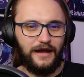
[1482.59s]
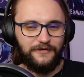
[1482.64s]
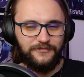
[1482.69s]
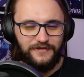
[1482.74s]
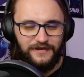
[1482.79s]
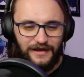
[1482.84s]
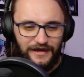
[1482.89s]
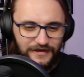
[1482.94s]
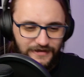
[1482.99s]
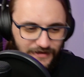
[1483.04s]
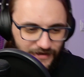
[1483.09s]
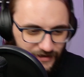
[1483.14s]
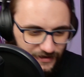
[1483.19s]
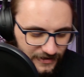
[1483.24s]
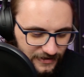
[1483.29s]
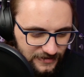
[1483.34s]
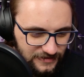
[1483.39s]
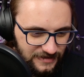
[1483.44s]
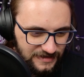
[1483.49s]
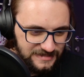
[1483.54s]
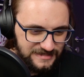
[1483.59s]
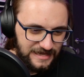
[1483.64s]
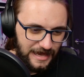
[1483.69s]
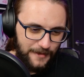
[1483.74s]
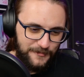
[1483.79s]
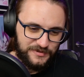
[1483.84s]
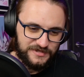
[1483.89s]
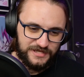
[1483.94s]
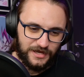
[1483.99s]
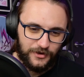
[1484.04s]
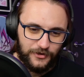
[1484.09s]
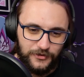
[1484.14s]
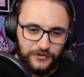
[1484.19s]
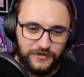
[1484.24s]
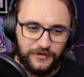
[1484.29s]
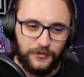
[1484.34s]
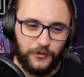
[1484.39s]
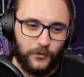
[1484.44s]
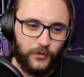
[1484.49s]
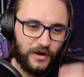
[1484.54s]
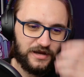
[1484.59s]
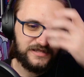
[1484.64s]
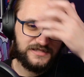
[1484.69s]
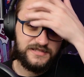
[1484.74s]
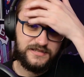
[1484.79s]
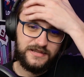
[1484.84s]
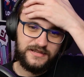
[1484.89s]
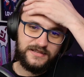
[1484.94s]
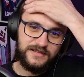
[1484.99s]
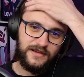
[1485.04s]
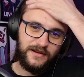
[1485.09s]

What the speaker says: I feel like this episode was